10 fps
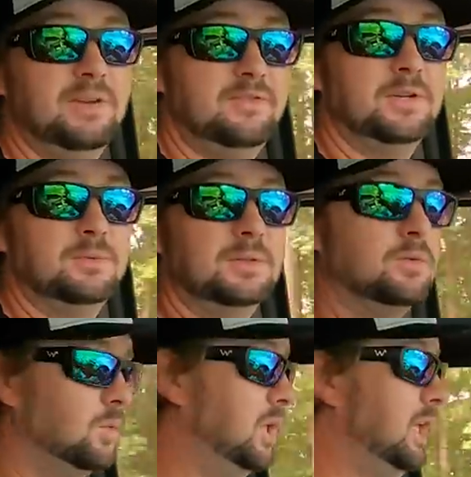fun one.
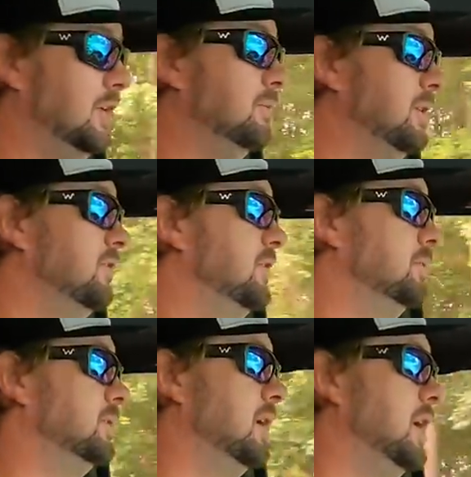Really could be a
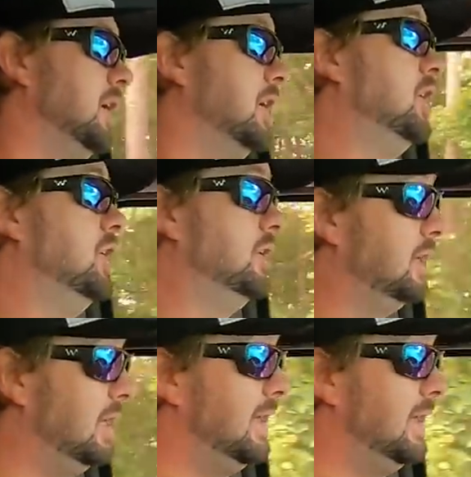fun one.